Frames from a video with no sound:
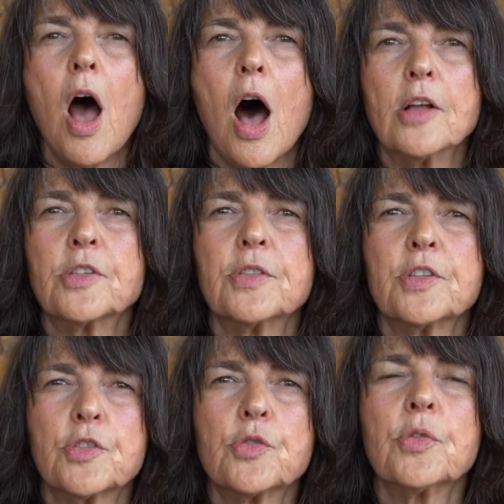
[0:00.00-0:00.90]
Also, the
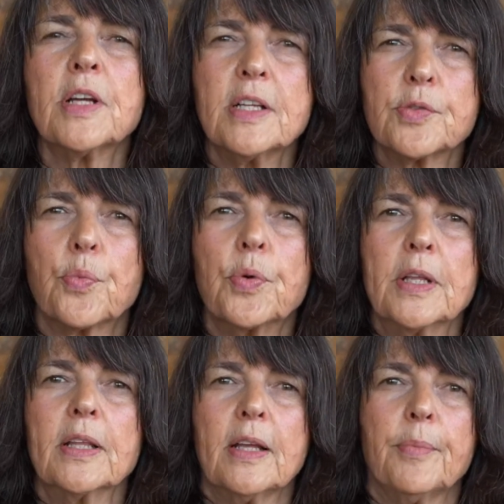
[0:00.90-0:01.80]
story is
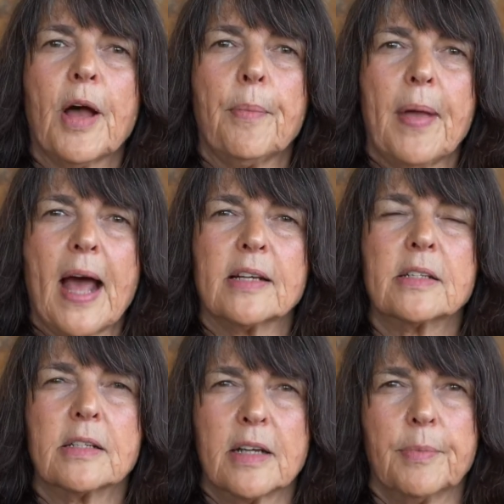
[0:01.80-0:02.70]
really about
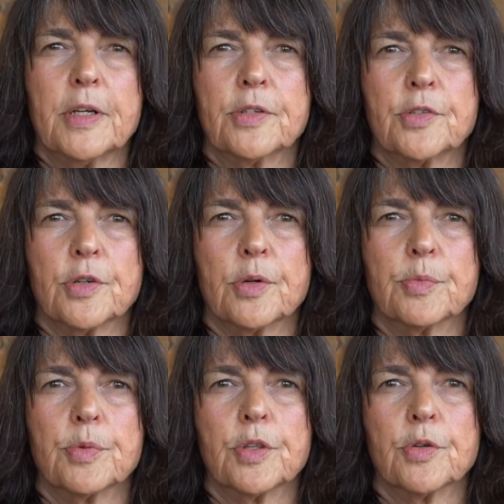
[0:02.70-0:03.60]
Madison coming to
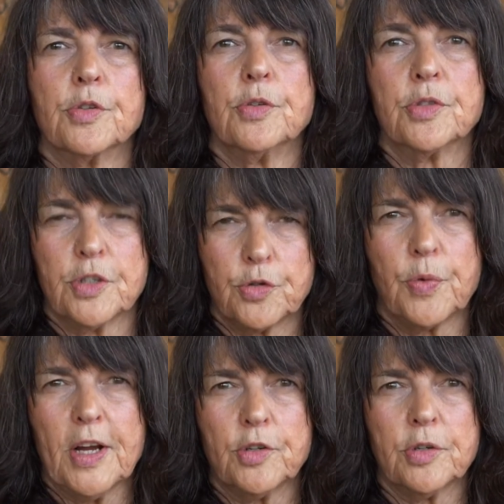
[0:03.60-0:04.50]
terms with her new
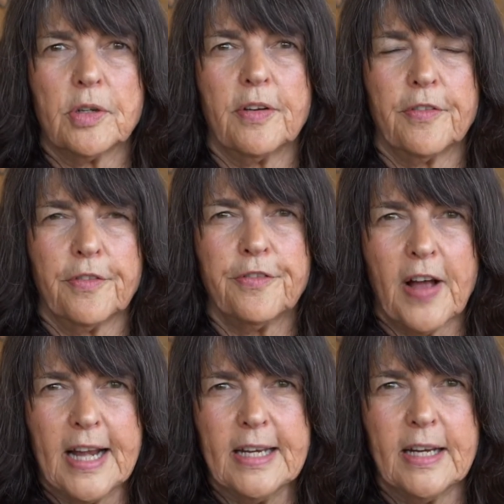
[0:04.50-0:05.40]
situation and
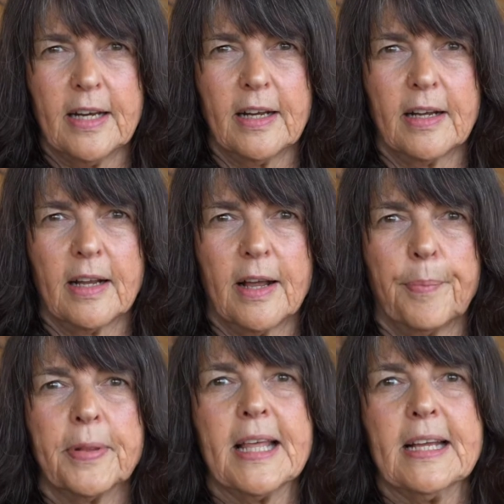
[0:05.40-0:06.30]
finding a
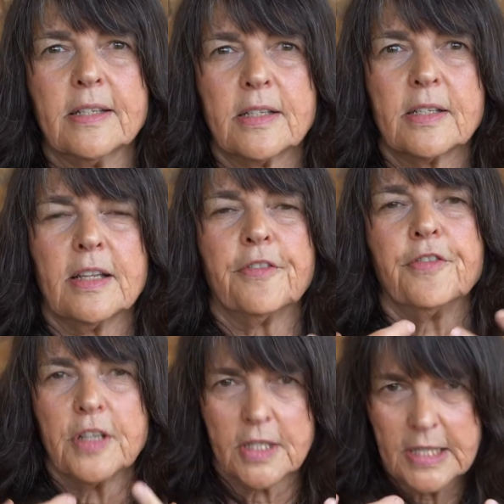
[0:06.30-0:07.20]
place that
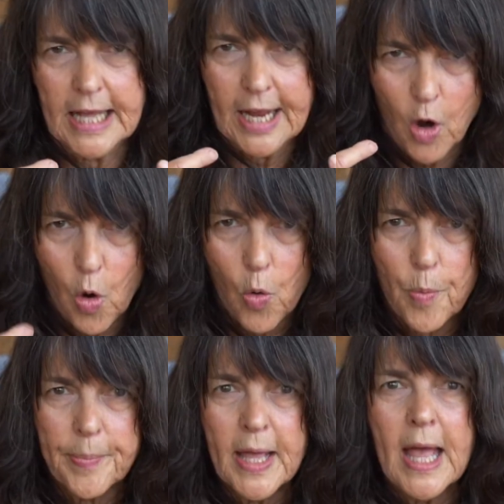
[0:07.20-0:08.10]
feels like
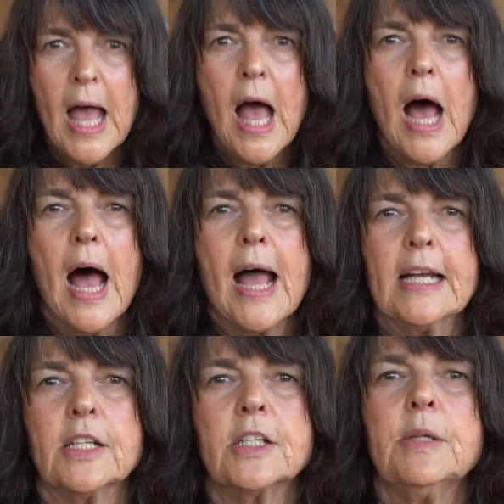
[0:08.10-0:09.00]
home. And
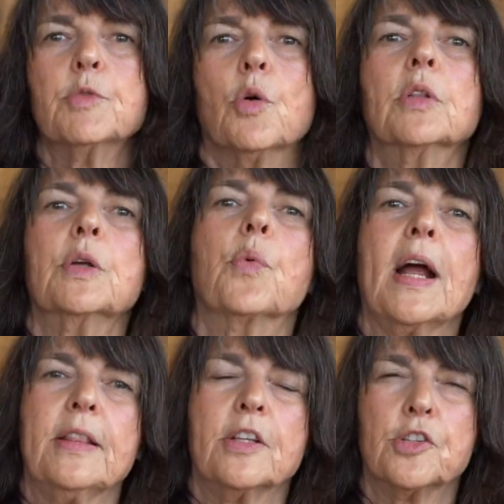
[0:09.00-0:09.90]
it seemed only
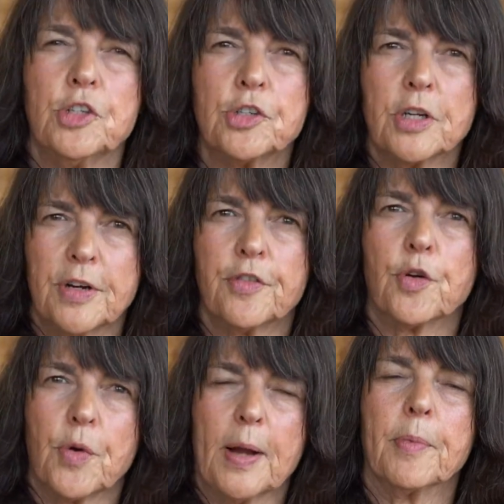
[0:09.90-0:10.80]
right that she should give her
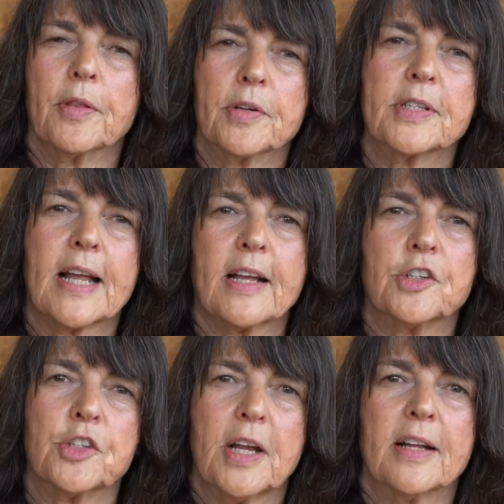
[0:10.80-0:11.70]
grandmother a second
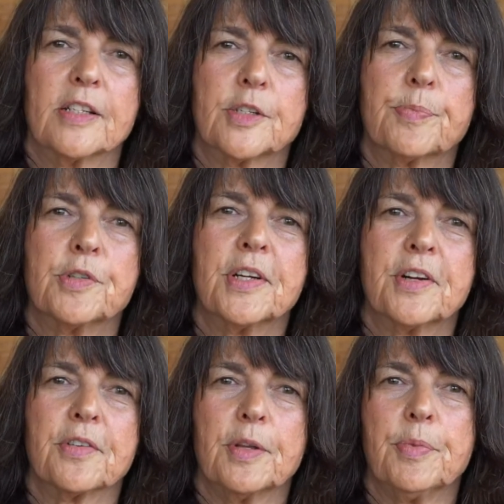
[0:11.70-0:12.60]
chance,
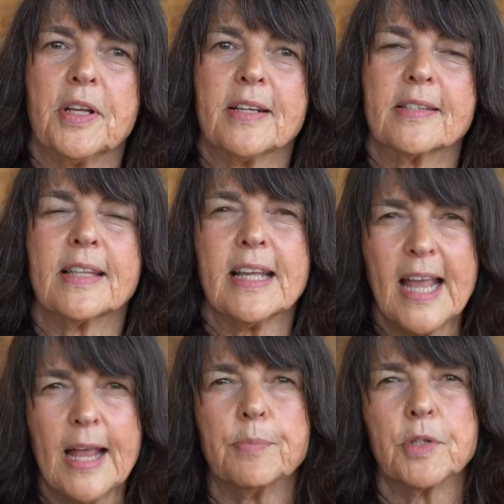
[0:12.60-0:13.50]
particularly because they
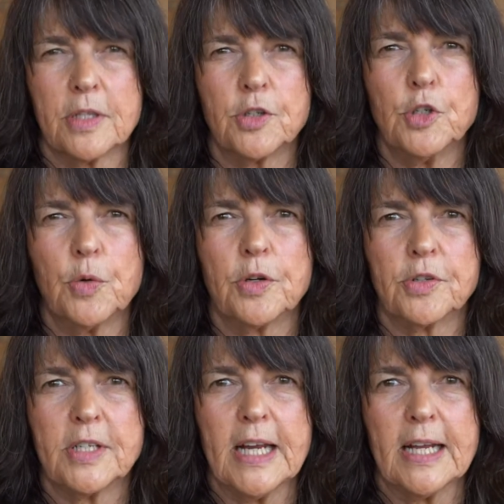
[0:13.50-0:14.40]
came to this new
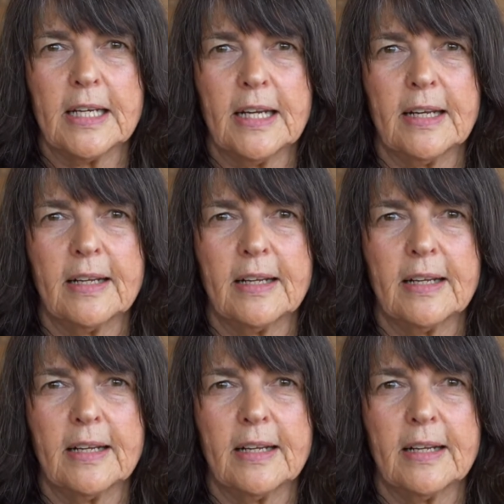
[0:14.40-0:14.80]
understanding.